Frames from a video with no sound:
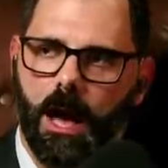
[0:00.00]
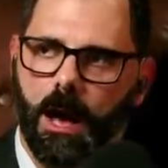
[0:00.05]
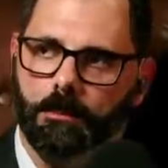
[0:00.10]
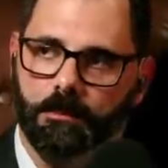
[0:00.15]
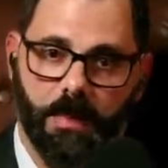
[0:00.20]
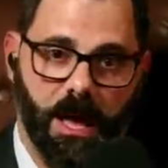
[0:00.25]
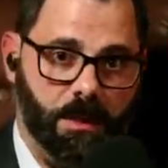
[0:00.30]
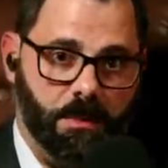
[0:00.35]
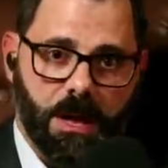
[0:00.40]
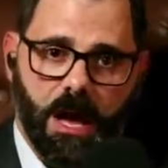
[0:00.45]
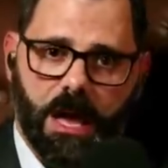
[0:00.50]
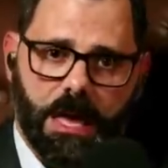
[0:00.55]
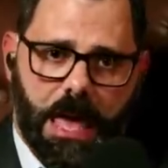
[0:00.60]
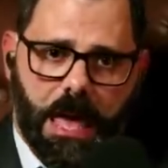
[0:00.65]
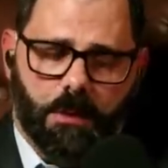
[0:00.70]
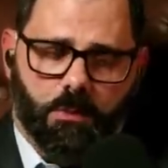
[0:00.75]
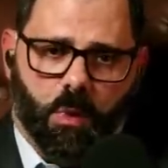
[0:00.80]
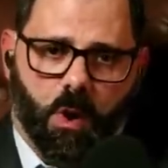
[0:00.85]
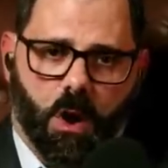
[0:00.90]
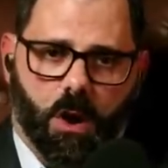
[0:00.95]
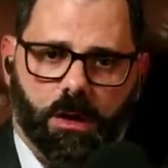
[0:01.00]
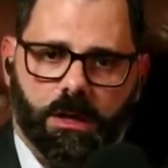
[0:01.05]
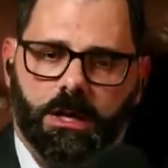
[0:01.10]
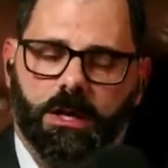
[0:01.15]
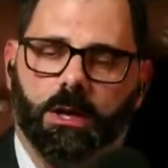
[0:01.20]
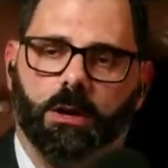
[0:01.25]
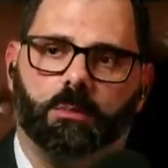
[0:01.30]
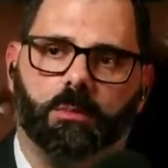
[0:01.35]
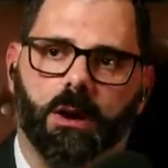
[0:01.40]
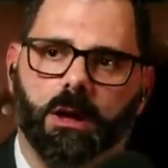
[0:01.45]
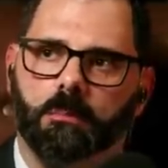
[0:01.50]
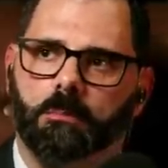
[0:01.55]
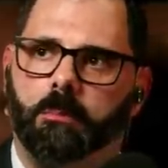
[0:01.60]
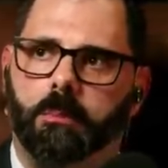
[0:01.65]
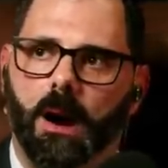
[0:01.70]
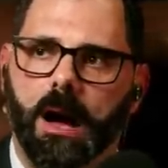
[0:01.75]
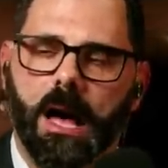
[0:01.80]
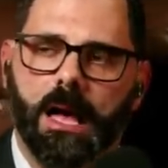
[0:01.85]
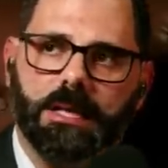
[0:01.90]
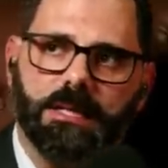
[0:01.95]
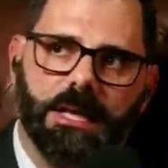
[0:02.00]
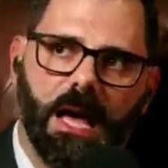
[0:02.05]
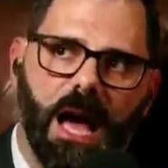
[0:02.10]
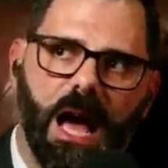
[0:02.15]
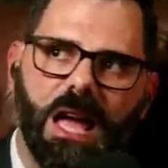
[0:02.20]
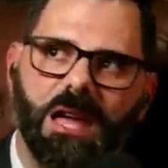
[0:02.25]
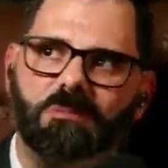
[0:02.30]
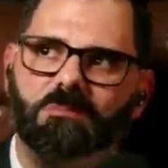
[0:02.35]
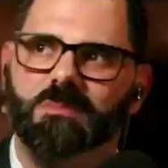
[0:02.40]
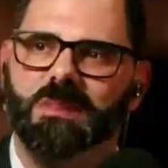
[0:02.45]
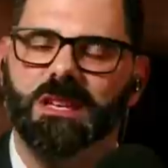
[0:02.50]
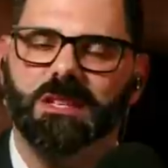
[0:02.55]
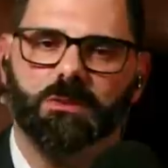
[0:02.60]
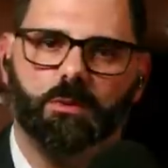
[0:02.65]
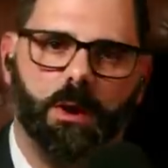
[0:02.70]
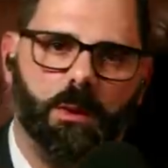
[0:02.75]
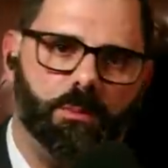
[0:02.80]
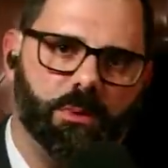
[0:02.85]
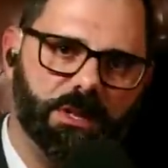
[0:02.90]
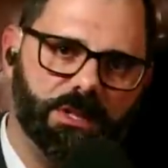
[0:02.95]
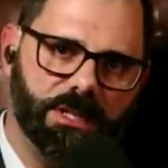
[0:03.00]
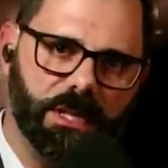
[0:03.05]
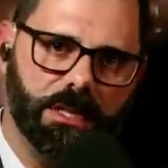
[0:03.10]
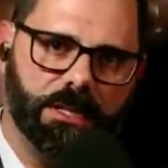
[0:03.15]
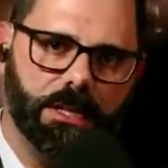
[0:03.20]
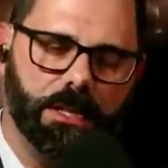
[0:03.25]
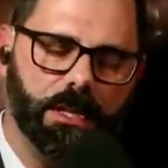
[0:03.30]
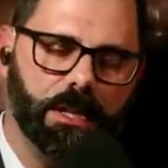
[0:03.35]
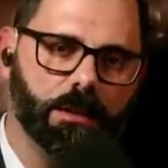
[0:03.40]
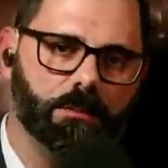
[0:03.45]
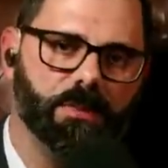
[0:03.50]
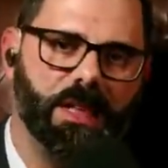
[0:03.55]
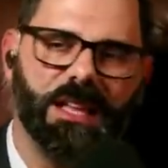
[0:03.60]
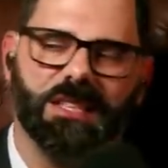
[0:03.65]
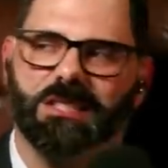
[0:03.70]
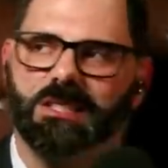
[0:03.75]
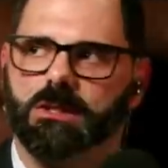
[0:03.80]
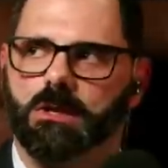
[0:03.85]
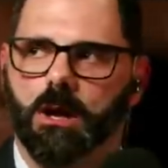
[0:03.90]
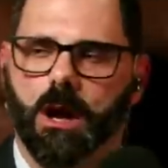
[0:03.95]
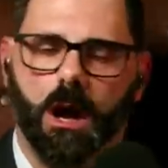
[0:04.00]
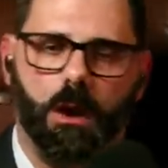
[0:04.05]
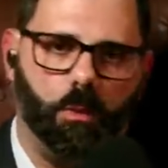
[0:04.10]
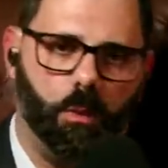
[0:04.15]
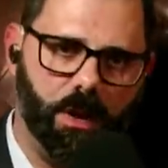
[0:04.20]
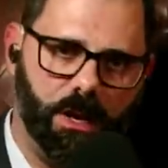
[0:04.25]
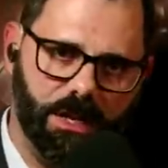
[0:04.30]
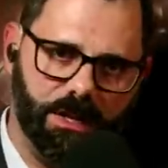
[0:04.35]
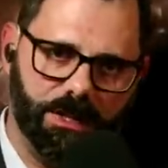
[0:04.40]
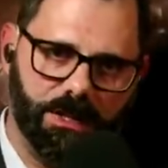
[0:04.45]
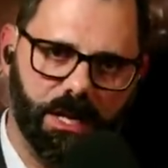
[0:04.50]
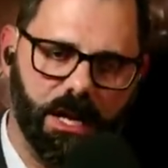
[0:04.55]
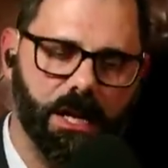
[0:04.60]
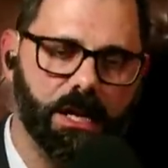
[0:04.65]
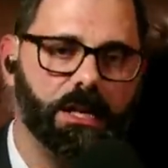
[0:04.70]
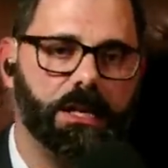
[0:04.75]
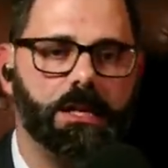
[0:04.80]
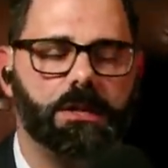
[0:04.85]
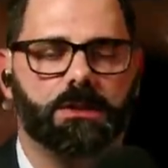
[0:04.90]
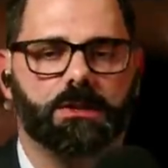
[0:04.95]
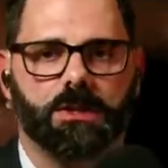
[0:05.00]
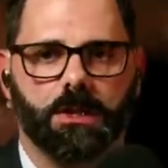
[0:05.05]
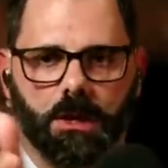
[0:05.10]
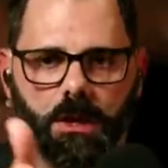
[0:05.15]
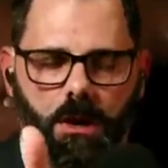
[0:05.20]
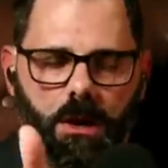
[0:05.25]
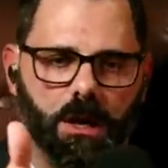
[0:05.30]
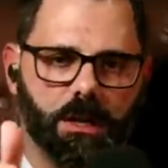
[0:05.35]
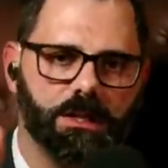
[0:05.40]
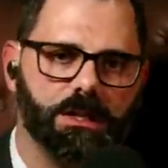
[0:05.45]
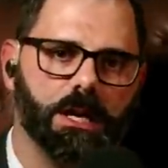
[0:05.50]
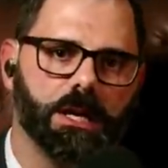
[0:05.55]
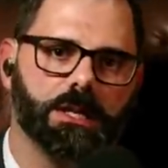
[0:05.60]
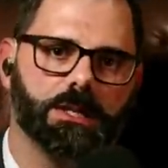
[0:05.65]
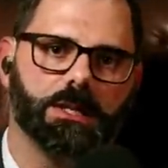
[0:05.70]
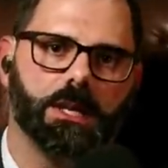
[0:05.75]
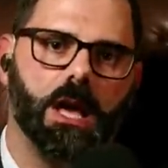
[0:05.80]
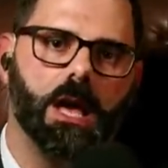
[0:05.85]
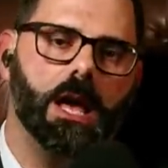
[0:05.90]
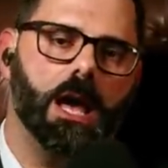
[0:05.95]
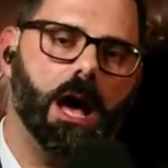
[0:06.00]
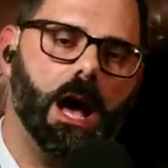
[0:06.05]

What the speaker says: Maybe I am wrong, but I misrepresented him. That's not what he said. Here's the context.